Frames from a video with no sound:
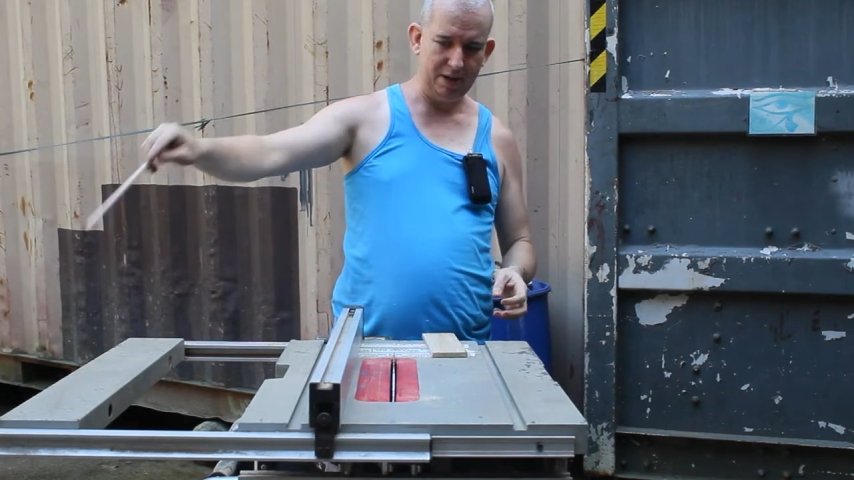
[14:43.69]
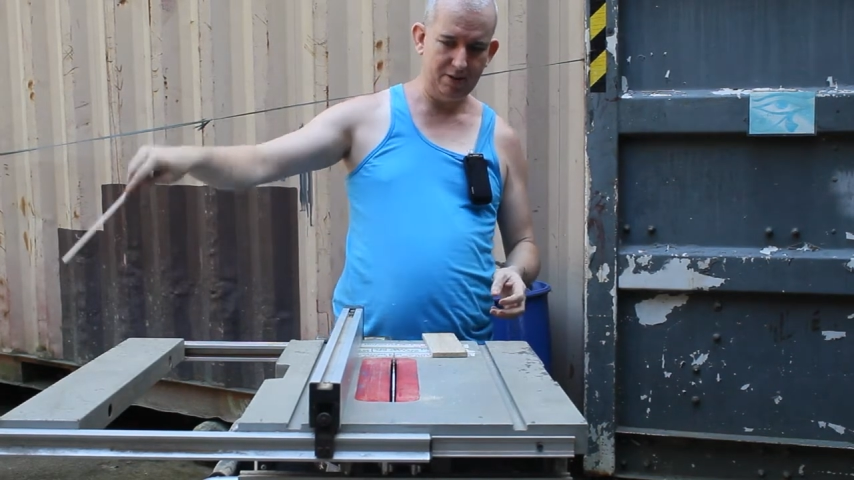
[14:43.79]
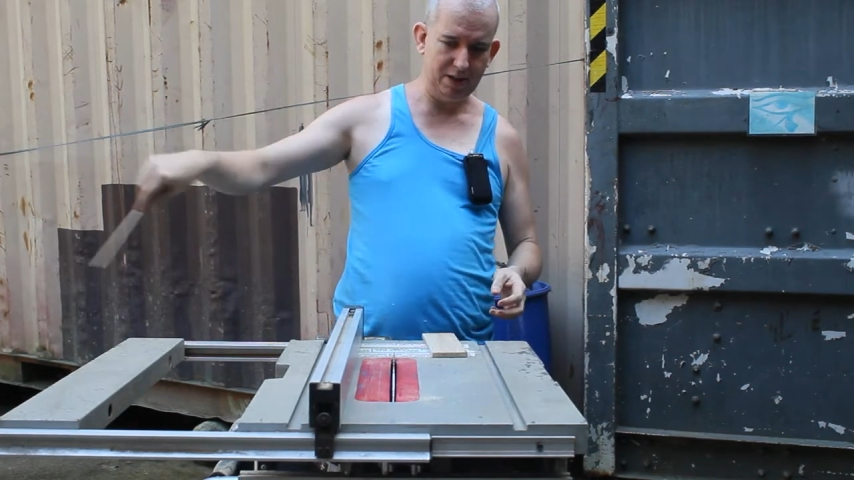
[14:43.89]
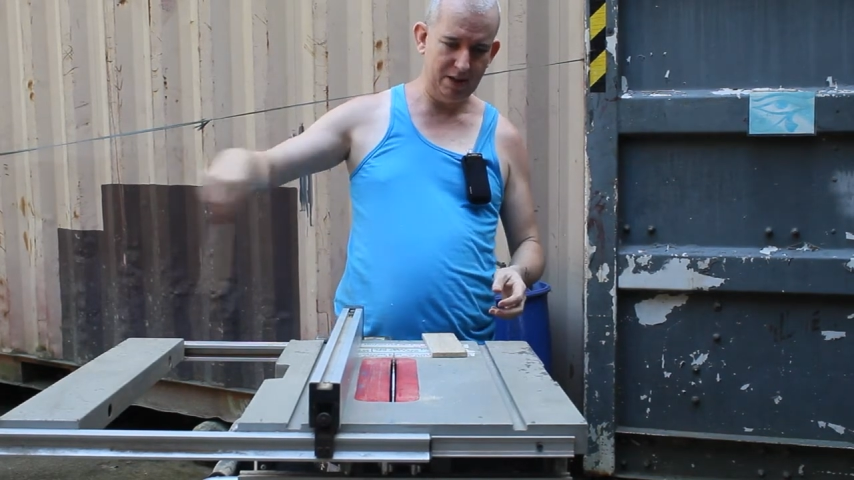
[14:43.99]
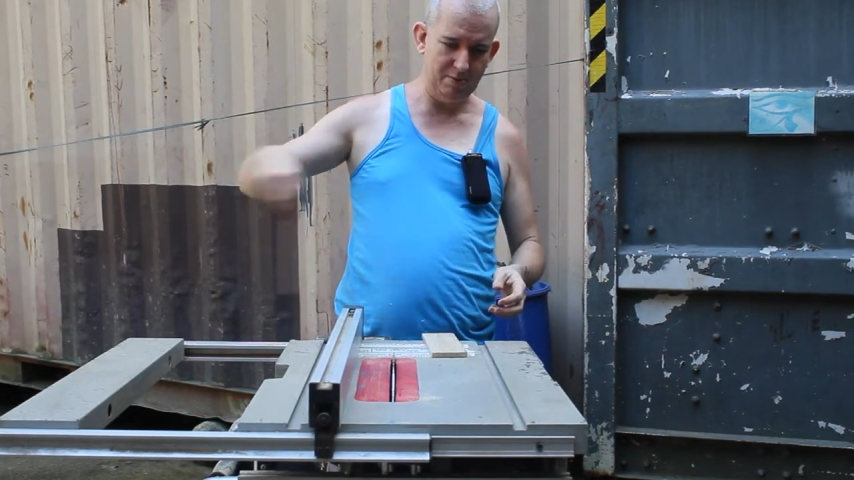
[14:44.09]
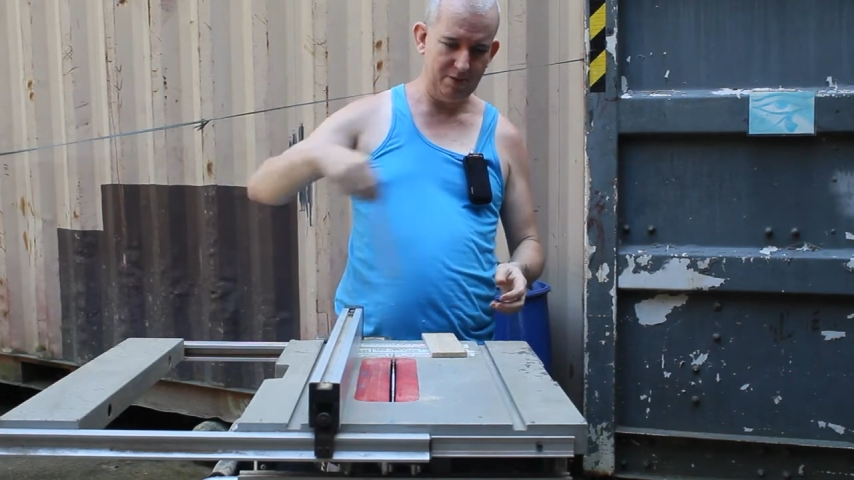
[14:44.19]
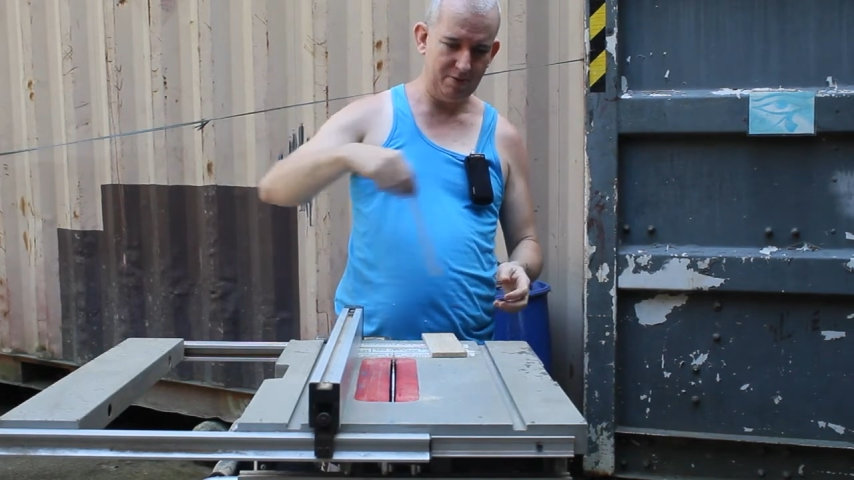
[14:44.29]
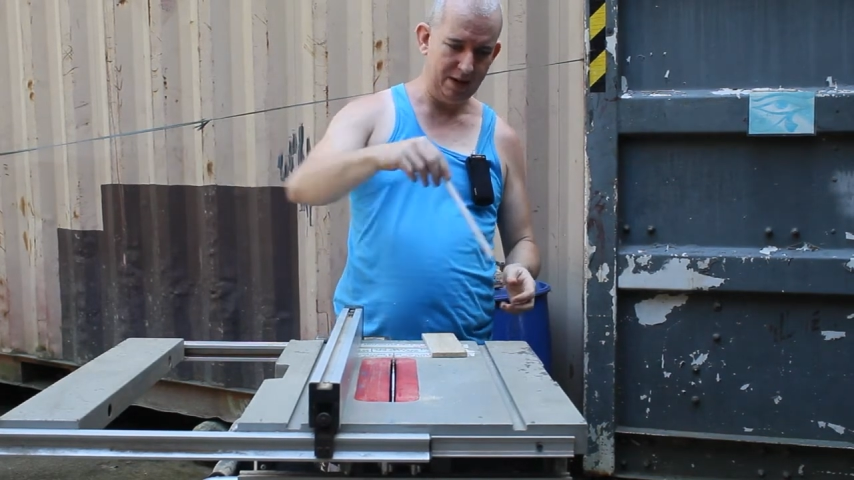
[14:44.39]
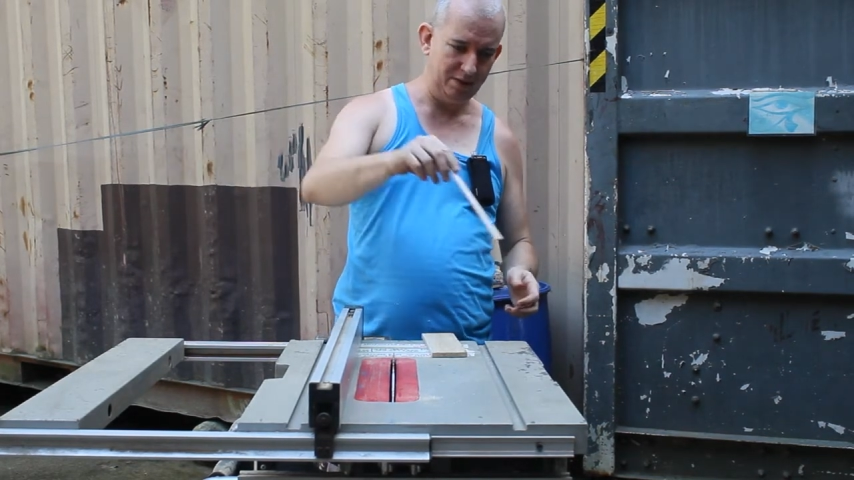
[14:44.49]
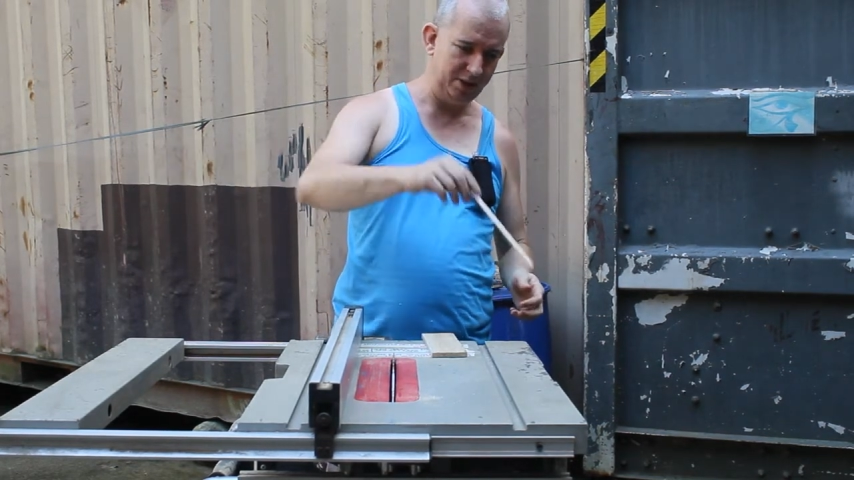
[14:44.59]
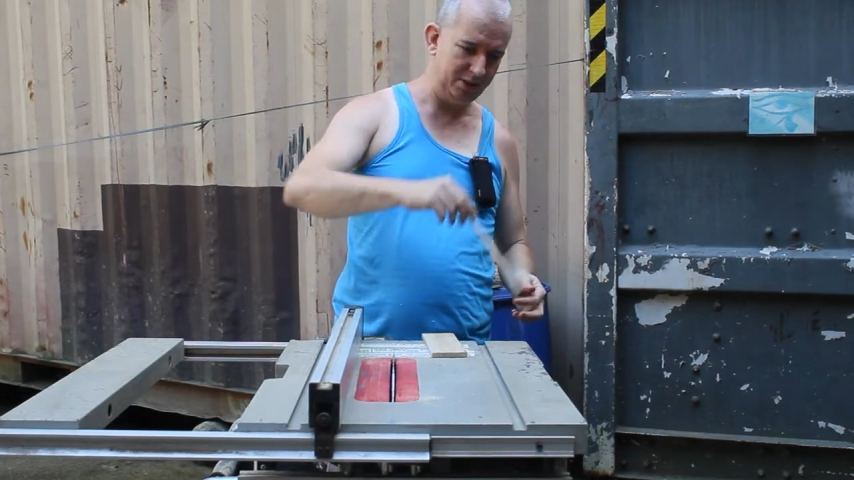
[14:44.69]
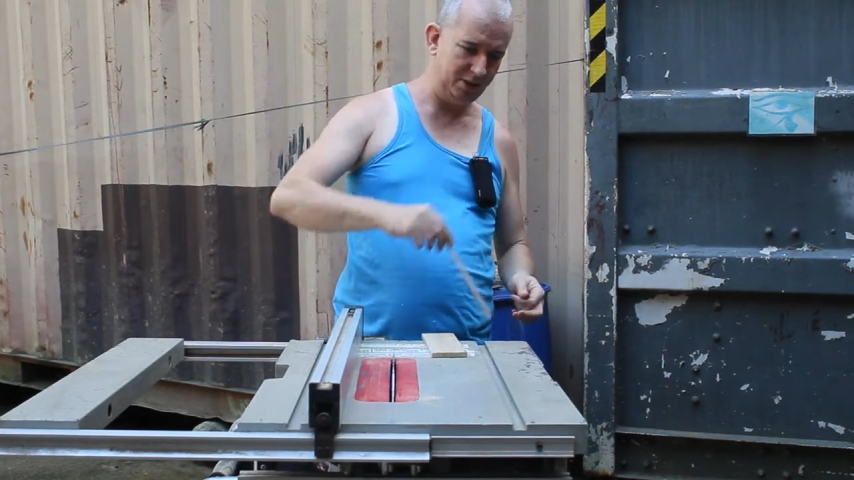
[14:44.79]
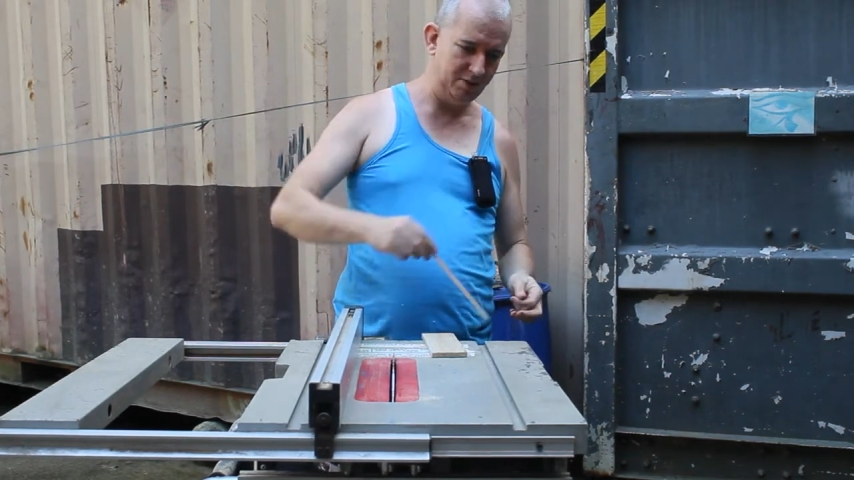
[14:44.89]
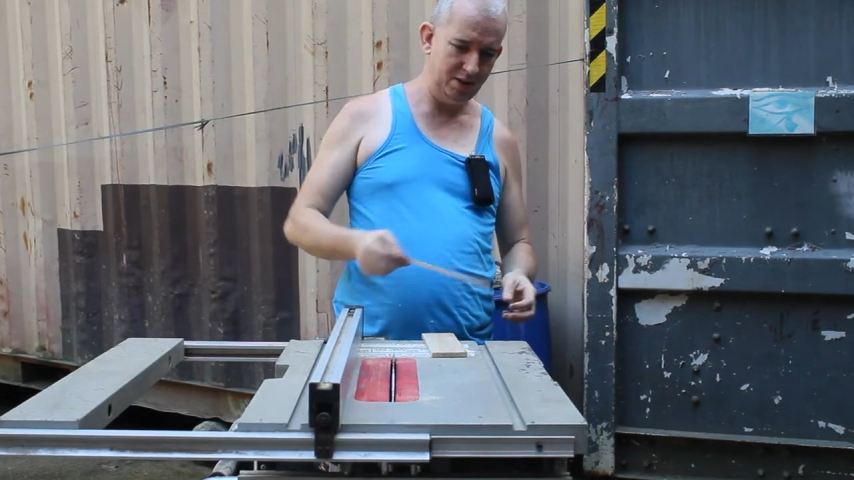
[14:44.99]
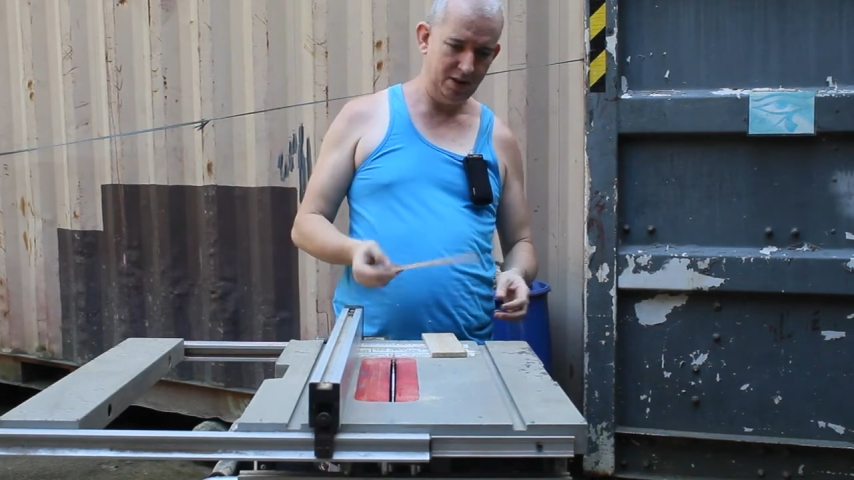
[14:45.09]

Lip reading: a bigger table around it,